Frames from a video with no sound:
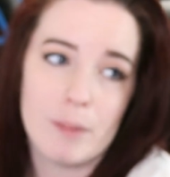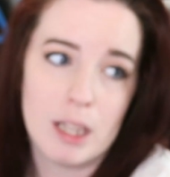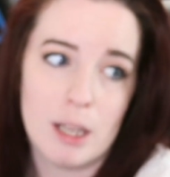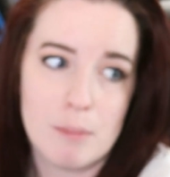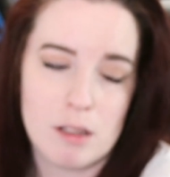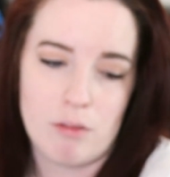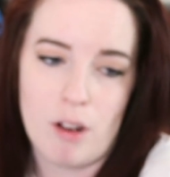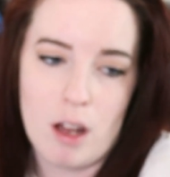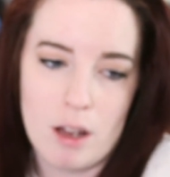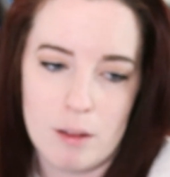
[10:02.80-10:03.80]
clips
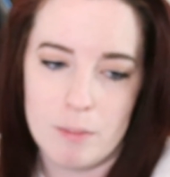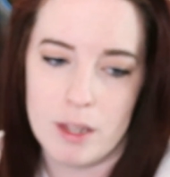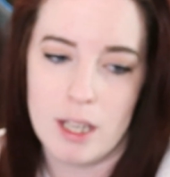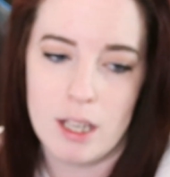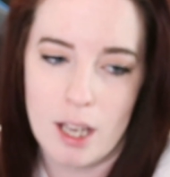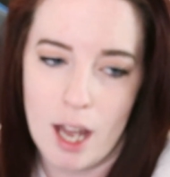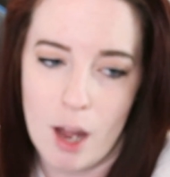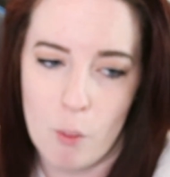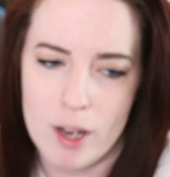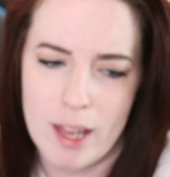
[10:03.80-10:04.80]
from
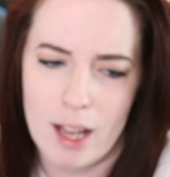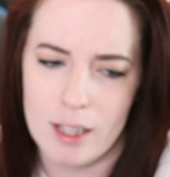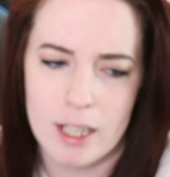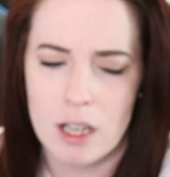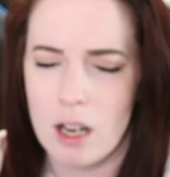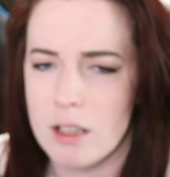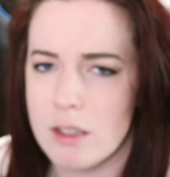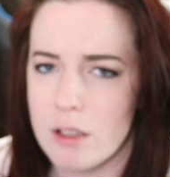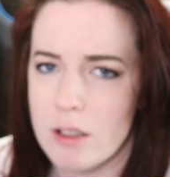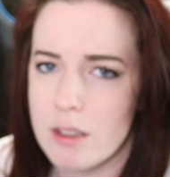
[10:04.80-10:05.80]
one of the LA
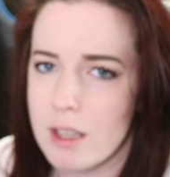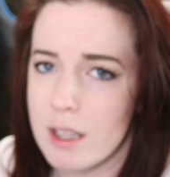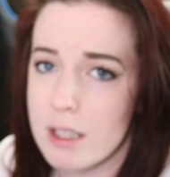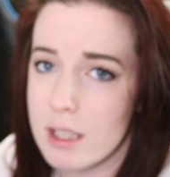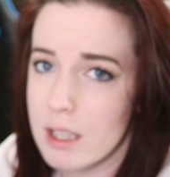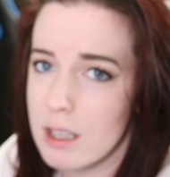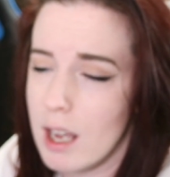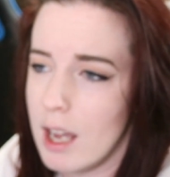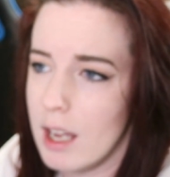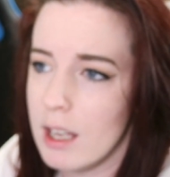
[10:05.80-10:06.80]
concerts that they did,
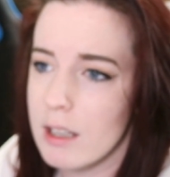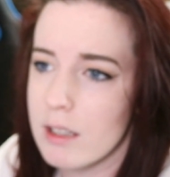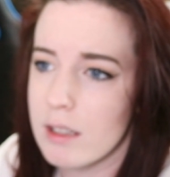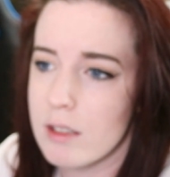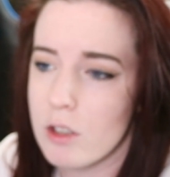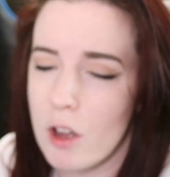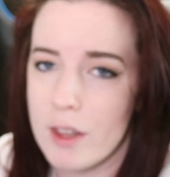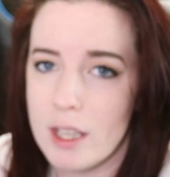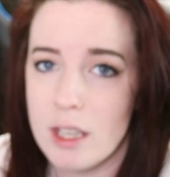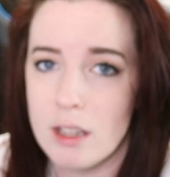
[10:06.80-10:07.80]
and saw
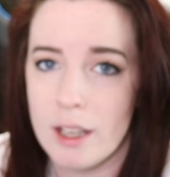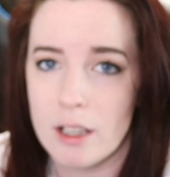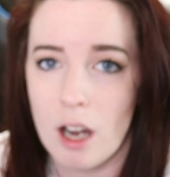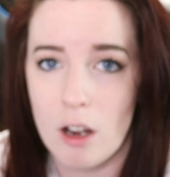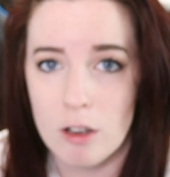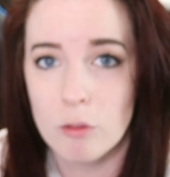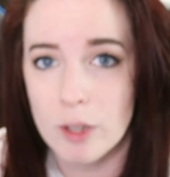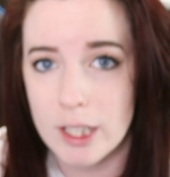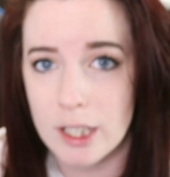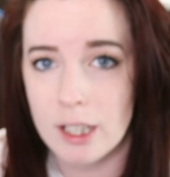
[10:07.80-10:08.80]
that he like got on a
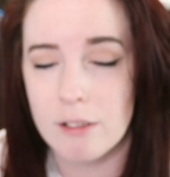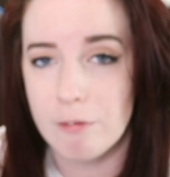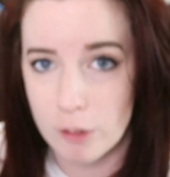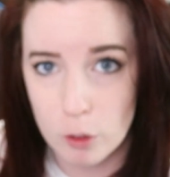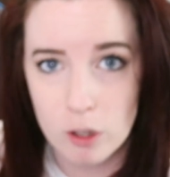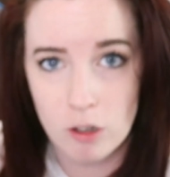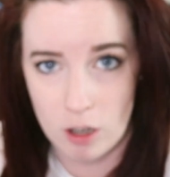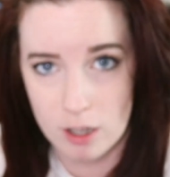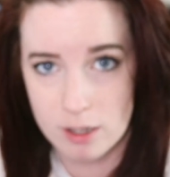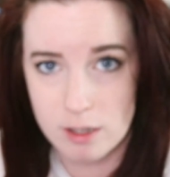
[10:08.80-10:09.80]
rig and flew
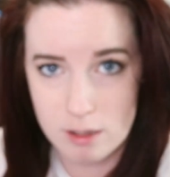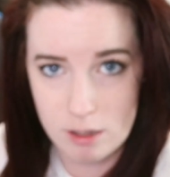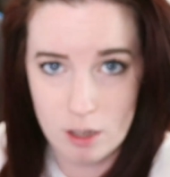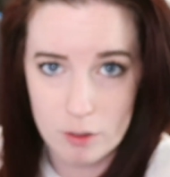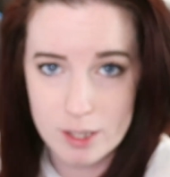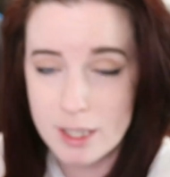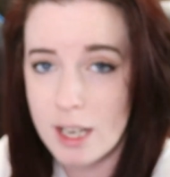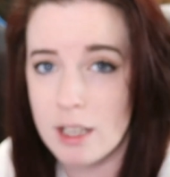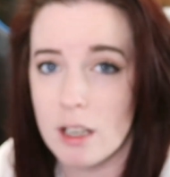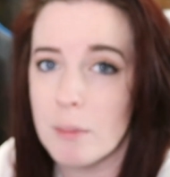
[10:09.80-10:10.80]
across, you know, the
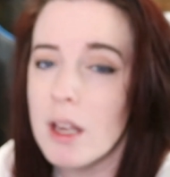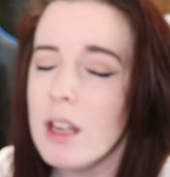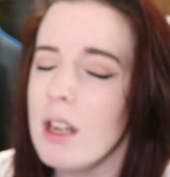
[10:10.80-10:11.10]
stadium.